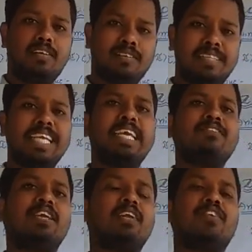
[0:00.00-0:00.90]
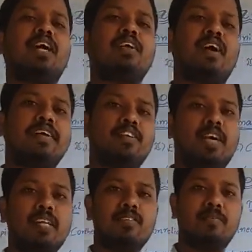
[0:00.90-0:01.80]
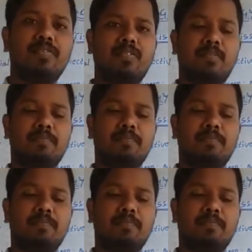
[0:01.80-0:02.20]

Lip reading: single cellular organisms,